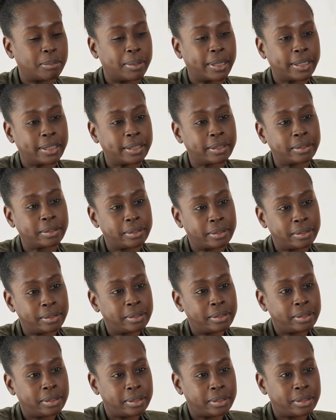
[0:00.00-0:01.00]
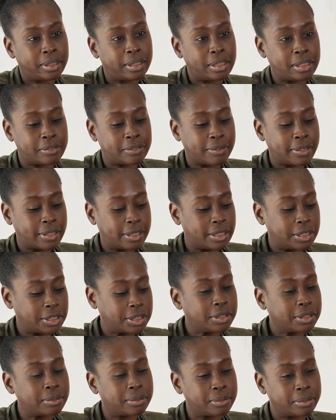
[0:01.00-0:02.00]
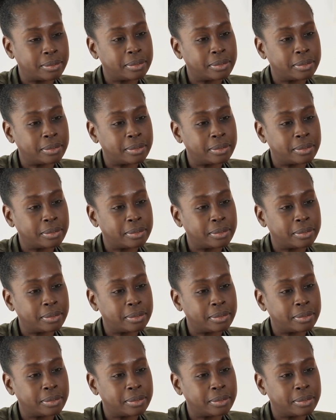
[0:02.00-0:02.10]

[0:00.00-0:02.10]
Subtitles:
Blyden and his foundation.